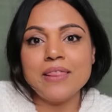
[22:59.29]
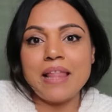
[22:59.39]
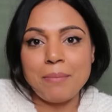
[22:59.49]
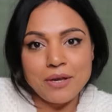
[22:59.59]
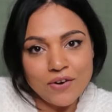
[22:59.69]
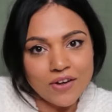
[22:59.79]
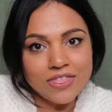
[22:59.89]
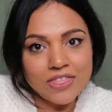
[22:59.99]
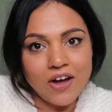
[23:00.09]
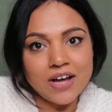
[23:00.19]
Let me know
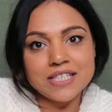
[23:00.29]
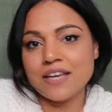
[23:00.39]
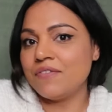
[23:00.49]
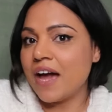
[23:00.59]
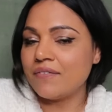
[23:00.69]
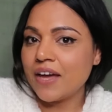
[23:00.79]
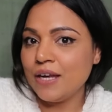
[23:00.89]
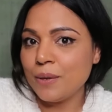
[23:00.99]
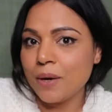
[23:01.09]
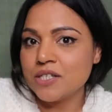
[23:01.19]
thoughts. If you have
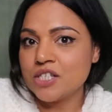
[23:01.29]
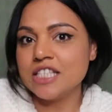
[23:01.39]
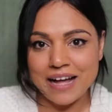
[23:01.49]
any questions,